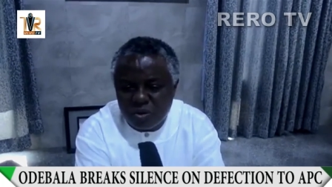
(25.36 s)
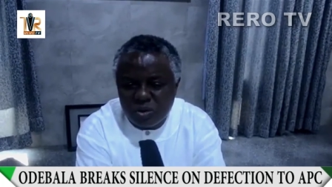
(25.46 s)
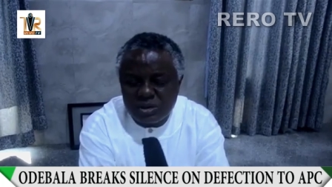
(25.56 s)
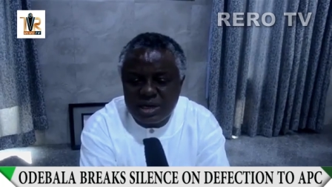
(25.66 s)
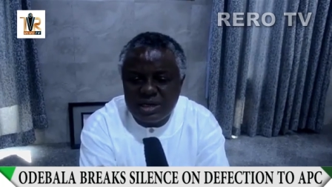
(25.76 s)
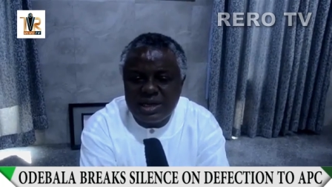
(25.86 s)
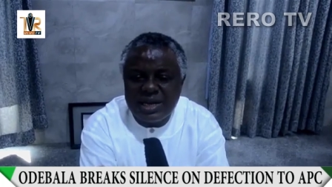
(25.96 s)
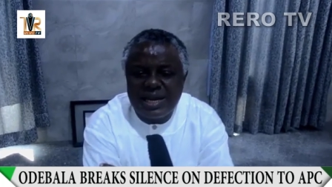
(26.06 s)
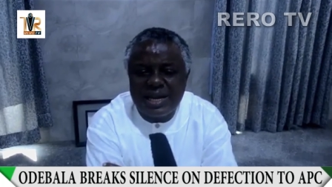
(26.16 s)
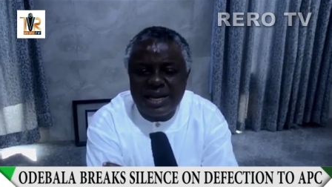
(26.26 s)
was that
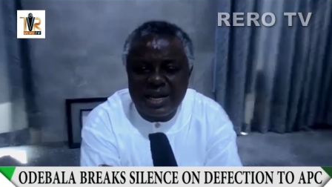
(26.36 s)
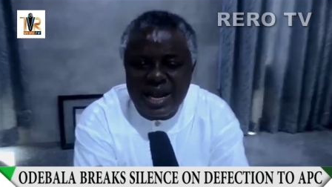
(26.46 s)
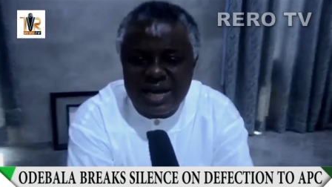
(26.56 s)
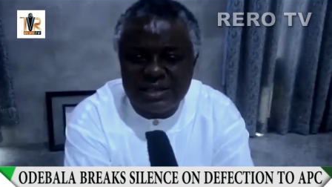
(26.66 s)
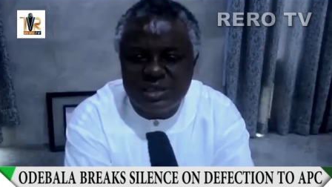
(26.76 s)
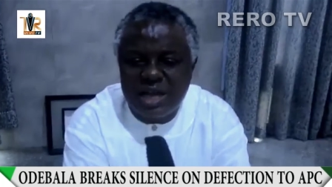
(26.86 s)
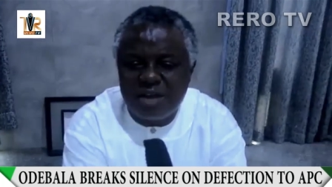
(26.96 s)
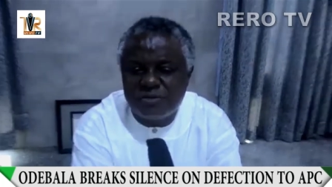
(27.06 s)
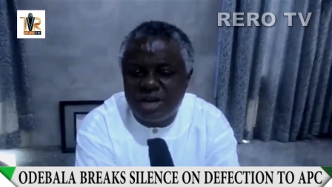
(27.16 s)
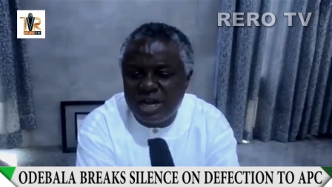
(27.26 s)
a night
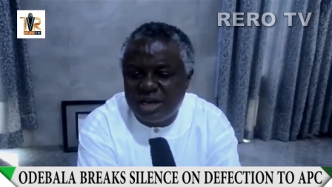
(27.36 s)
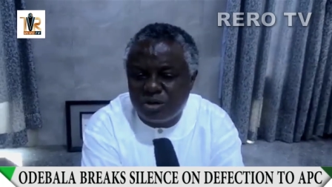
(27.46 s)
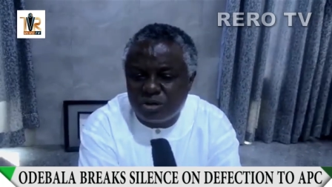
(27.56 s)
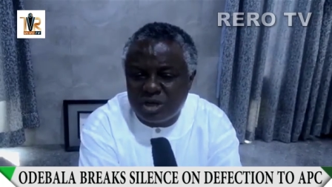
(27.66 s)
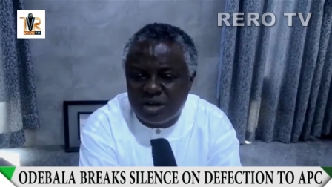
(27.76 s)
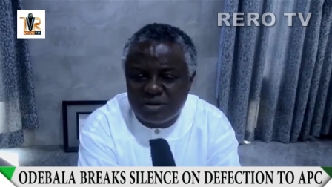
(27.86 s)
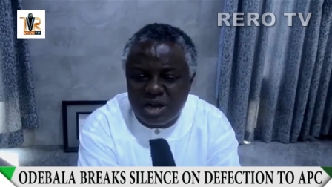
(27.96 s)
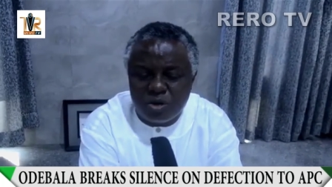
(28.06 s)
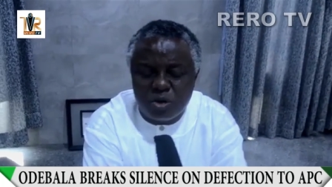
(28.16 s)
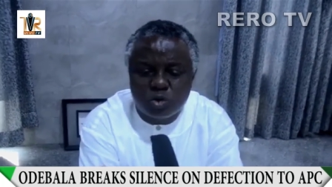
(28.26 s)
after a lot after
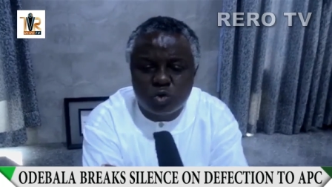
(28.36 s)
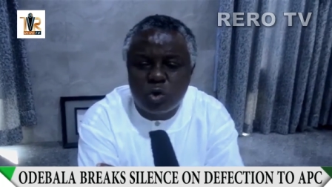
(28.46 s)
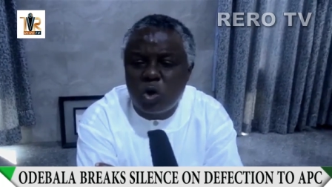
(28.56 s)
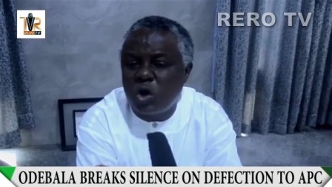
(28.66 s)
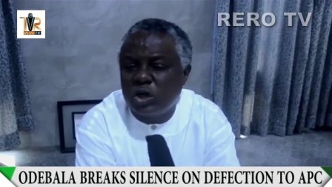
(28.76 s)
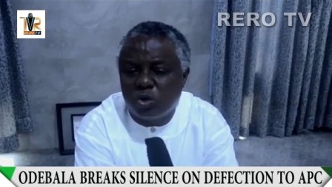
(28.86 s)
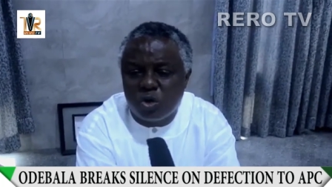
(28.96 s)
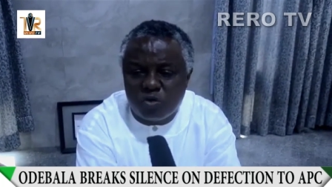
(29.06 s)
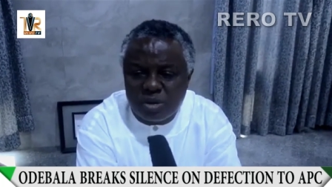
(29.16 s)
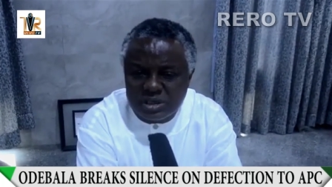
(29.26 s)
I gone to all the local
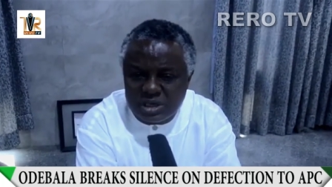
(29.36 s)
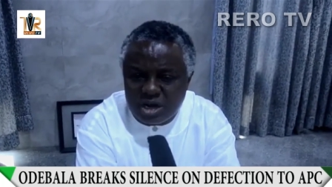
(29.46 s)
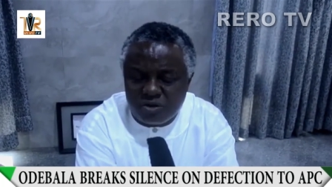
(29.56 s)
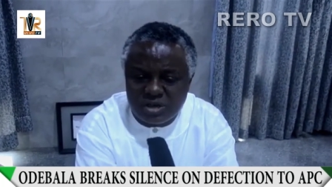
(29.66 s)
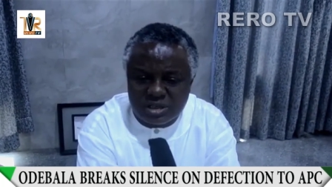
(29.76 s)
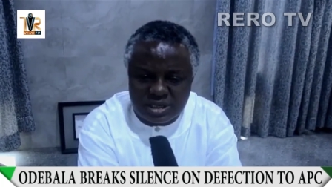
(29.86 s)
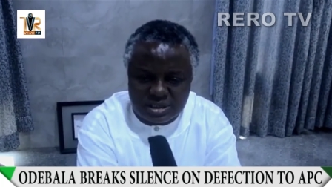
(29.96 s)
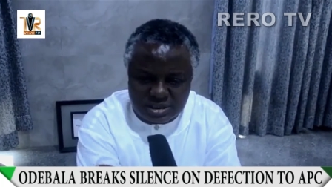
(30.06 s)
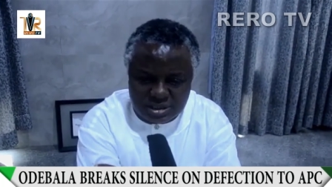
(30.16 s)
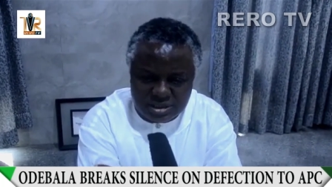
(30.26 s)
government area of Delta
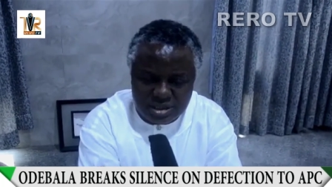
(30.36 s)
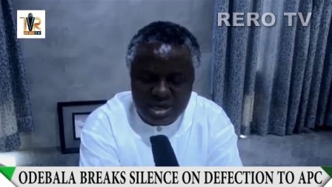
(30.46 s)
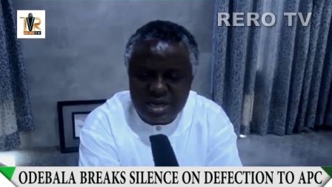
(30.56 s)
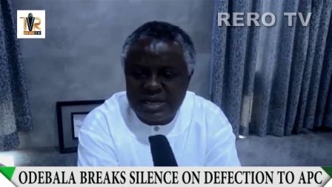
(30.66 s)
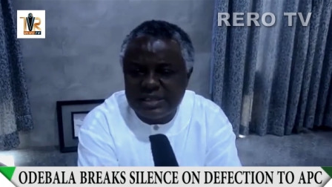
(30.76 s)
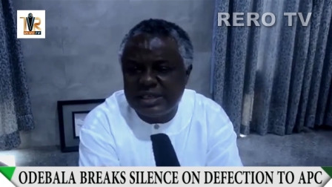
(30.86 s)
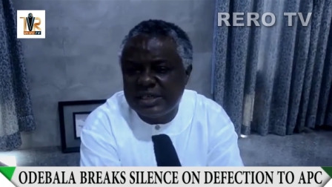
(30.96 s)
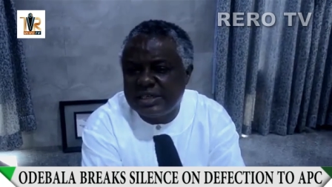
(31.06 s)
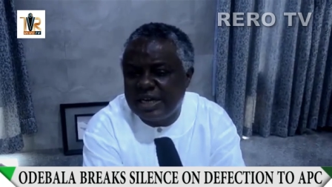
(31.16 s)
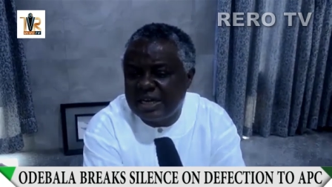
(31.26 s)
State,
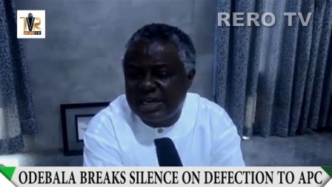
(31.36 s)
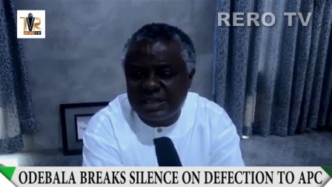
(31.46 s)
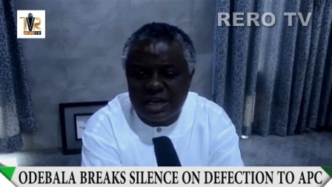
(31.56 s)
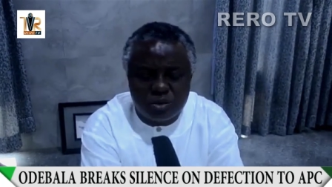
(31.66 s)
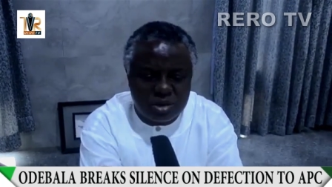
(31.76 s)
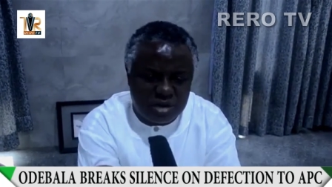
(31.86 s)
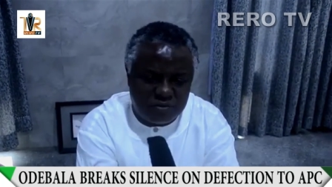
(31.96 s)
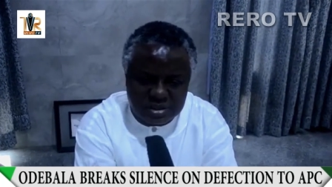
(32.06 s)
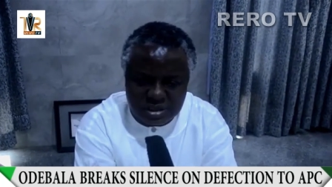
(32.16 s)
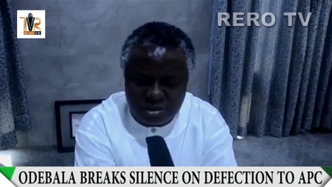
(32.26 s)
seeing delegates and doing
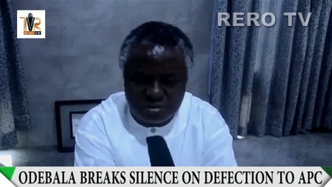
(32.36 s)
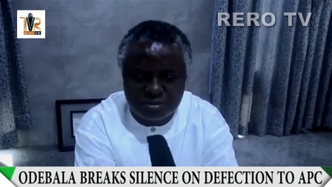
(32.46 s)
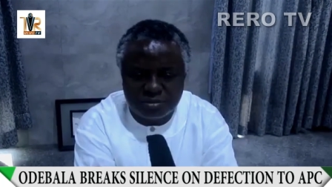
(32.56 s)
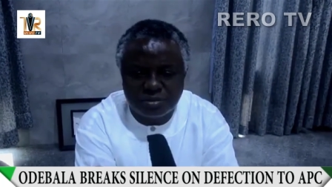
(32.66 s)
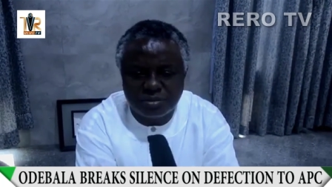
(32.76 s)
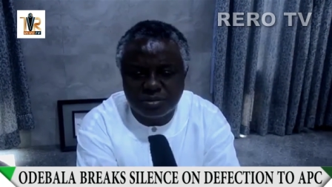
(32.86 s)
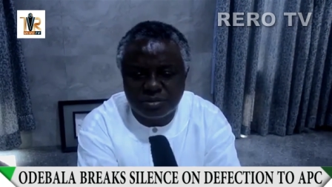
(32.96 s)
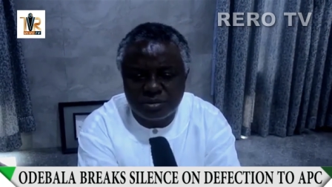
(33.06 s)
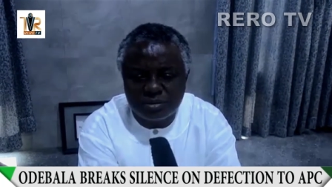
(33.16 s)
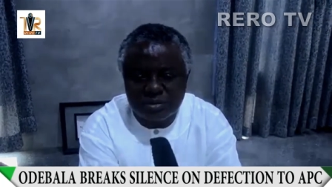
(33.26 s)
everything.
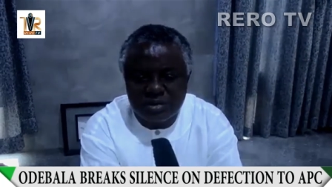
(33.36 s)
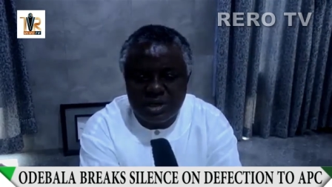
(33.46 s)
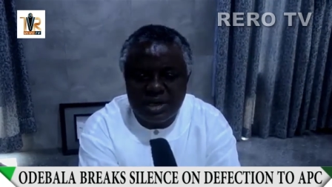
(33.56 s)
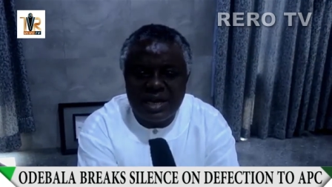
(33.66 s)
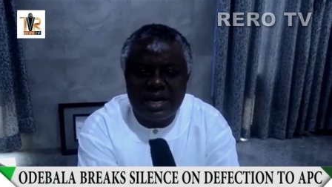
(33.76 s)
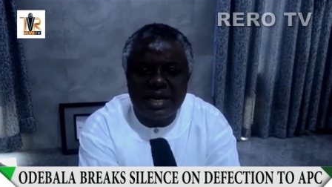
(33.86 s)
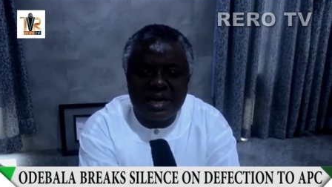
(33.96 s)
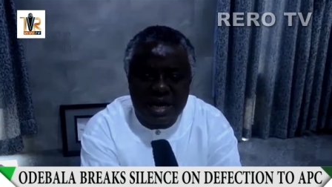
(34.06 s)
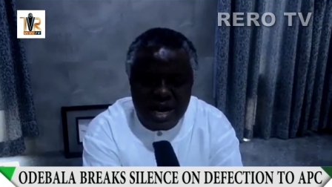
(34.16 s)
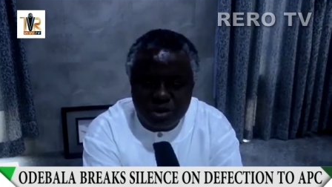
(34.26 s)
A
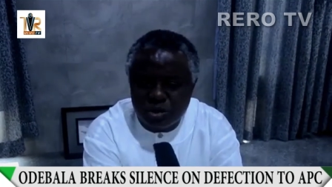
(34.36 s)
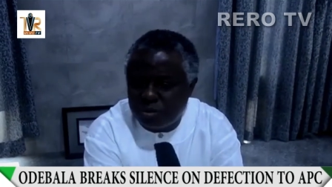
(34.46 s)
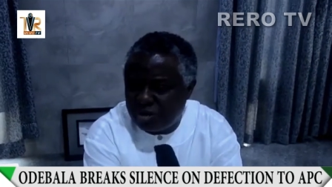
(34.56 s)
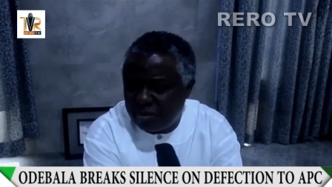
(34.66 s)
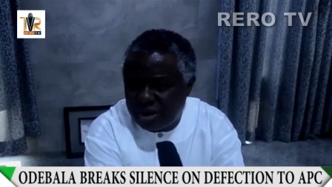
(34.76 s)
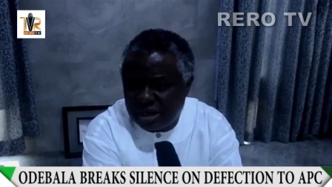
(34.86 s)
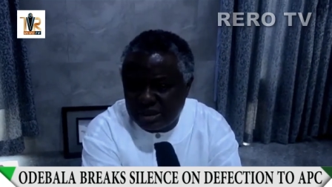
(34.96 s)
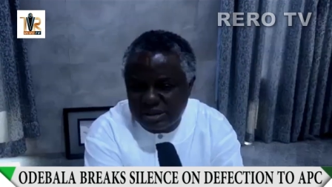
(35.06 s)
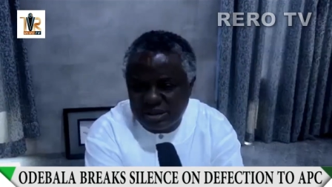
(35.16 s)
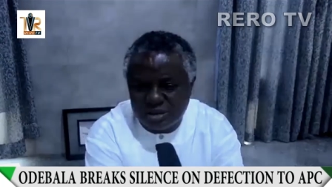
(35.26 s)
night to the
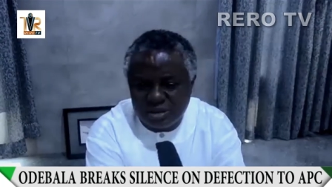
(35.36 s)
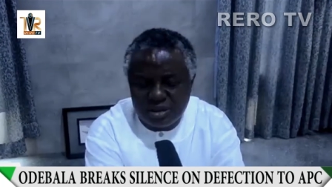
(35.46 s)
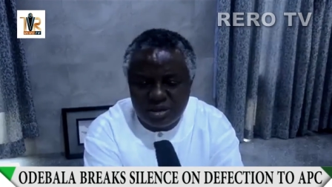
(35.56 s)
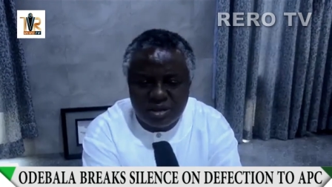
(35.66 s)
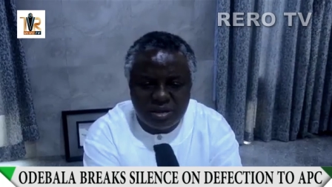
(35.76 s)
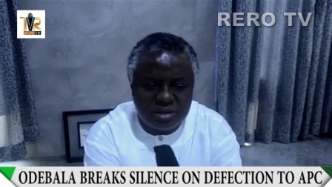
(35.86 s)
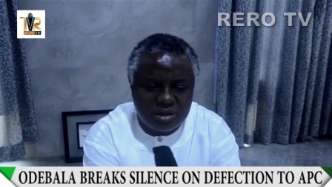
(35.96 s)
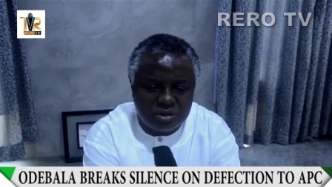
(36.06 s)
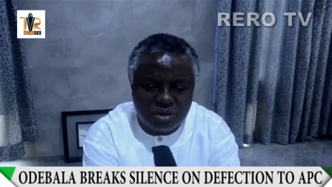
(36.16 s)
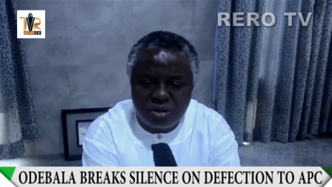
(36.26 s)
primaries,
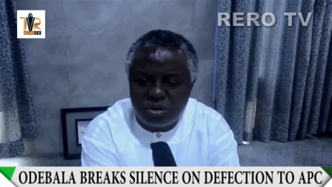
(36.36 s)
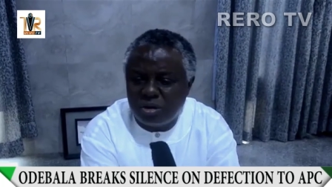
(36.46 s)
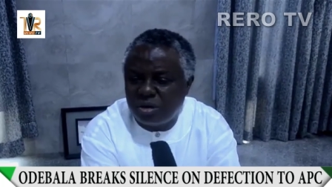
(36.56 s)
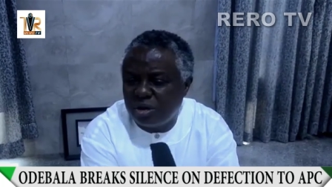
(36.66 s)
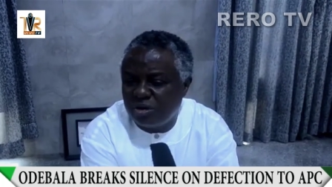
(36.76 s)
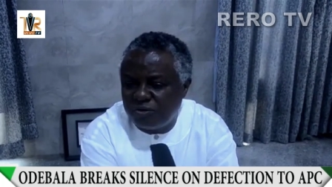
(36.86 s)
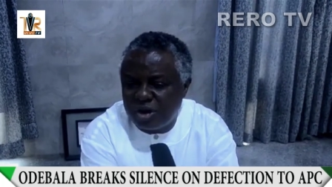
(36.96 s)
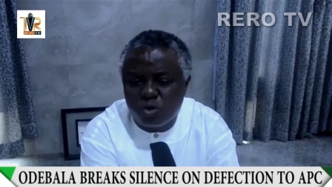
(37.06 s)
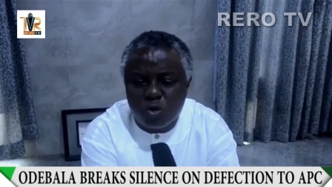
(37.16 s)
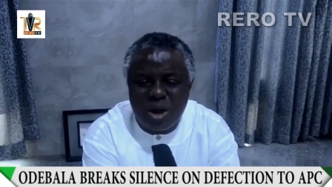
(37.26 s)
Senator
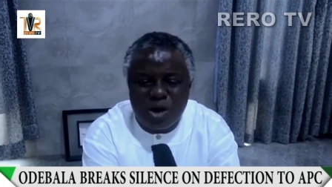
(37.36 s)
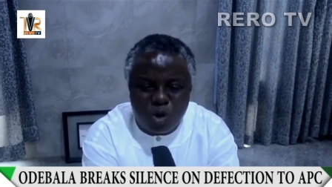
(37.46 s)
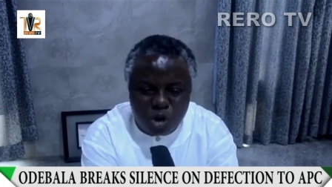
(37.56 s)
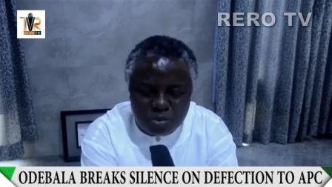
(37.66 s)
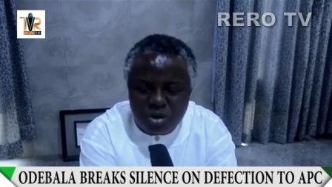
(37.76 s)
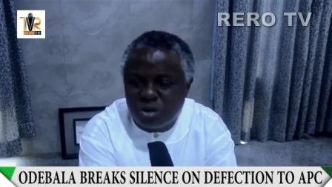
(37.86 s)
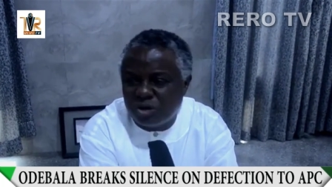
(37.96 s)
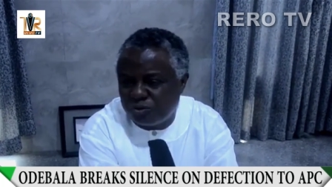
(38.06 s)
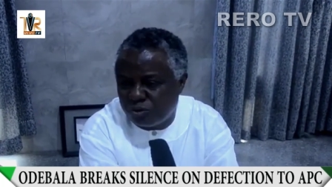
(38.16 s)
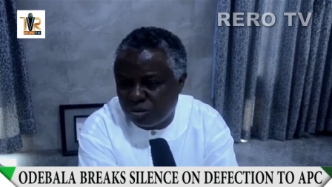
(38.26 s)
Ifeanyi Okowa called me on the
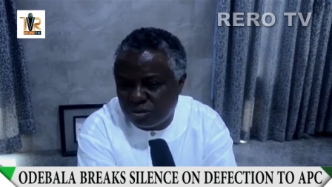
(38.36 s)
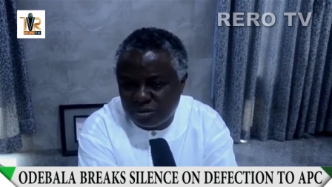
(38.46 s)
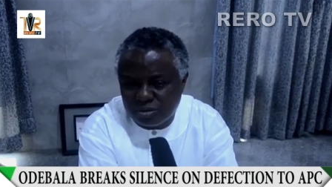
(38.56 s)
phone